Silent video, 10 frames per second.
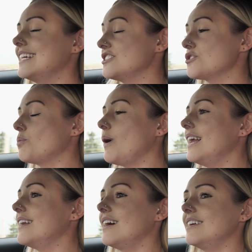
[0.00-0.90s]
it just
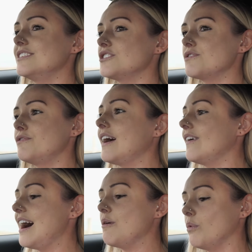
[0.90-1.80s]
went, and I just
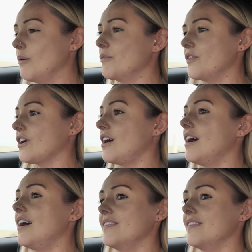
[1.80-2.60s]
felt at one with the car.